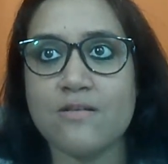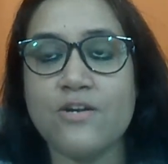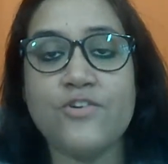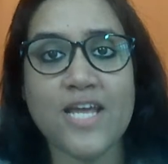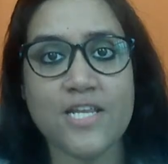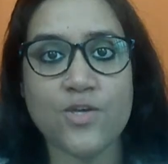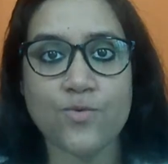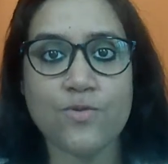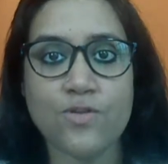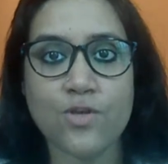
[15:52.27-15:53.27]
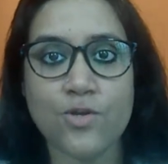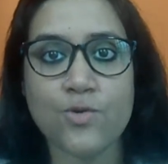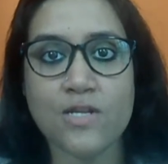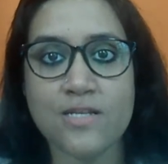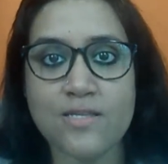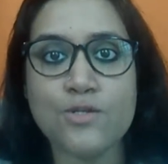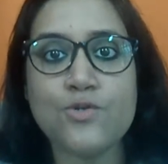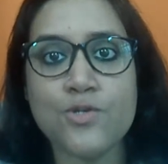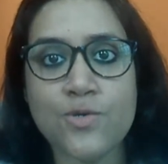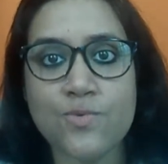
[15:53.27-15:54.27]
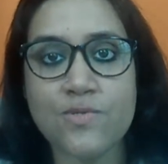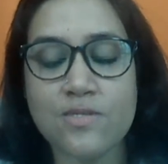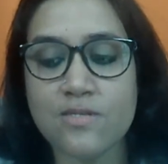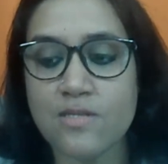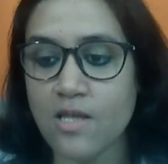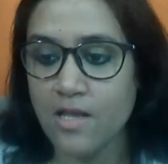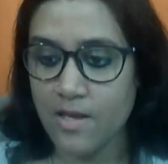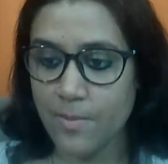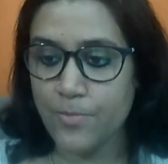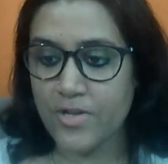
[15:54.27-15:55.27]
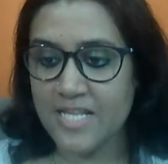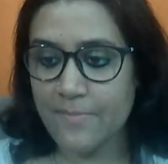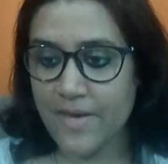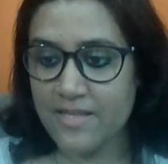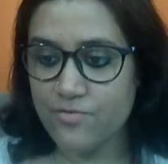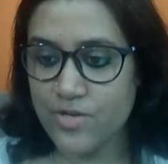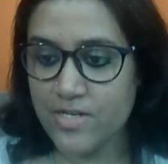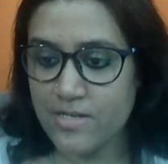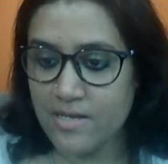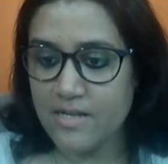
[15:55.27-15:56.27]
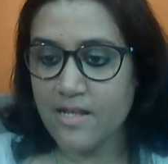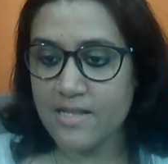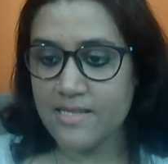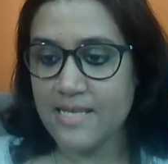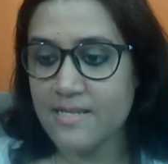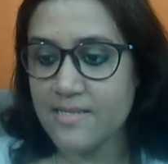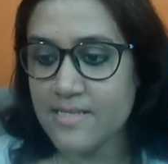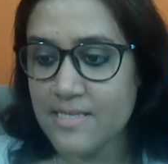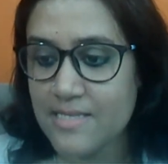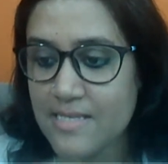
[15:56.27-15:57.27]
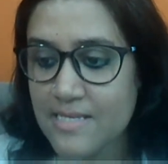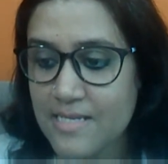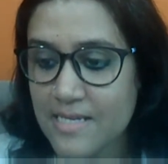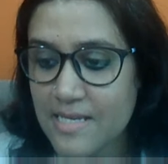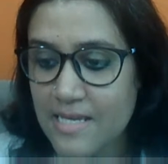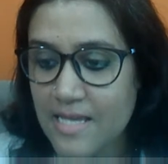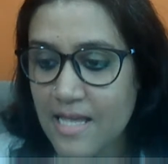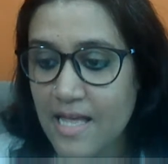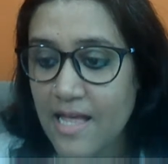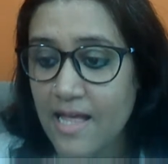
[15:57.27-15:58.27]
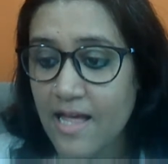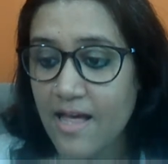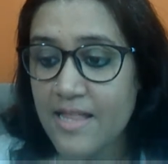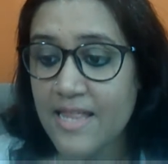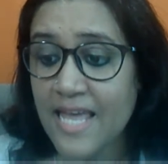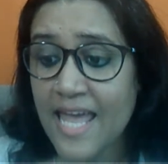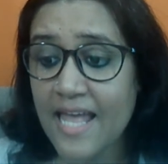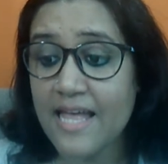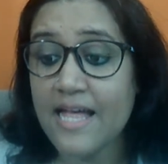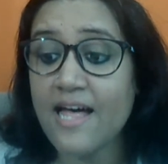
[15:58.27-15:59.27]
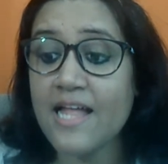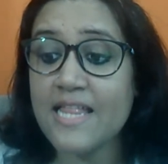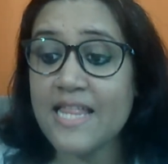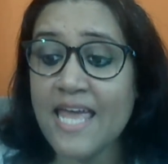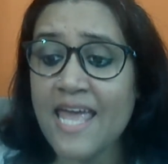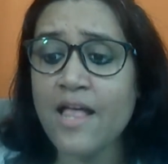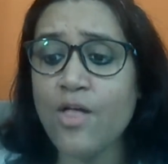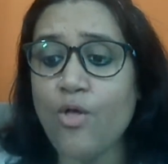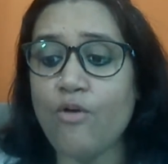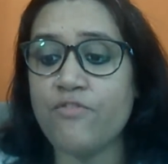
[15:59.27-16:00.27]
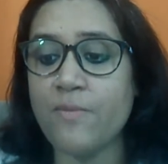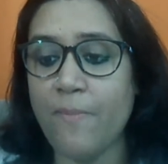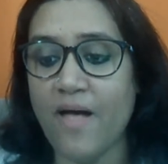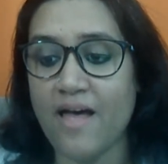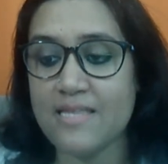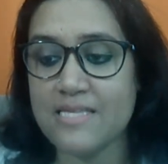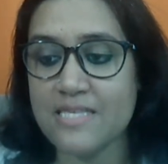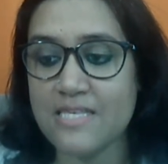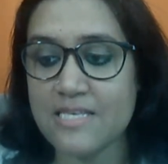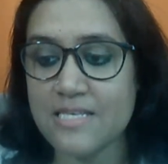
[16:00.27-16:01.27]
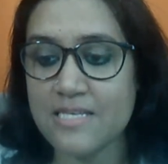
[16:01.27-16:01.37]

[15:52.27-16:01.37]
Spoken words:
radios to listen to news. Pradeep has written another sentence. A thing of the past.